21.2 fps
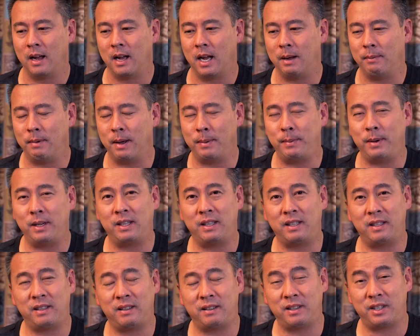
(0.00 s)
I might be
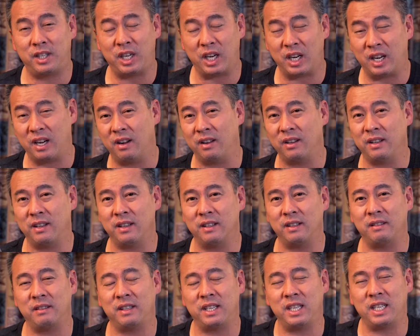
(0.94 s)
checking out
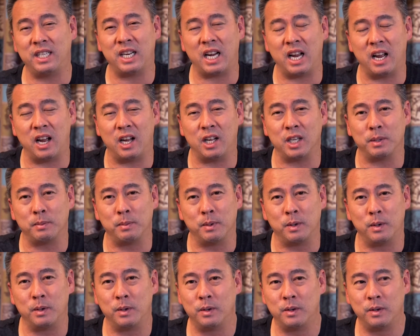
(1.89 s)
the DJI
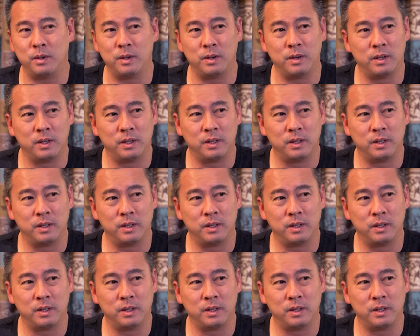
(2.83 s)
Osmo,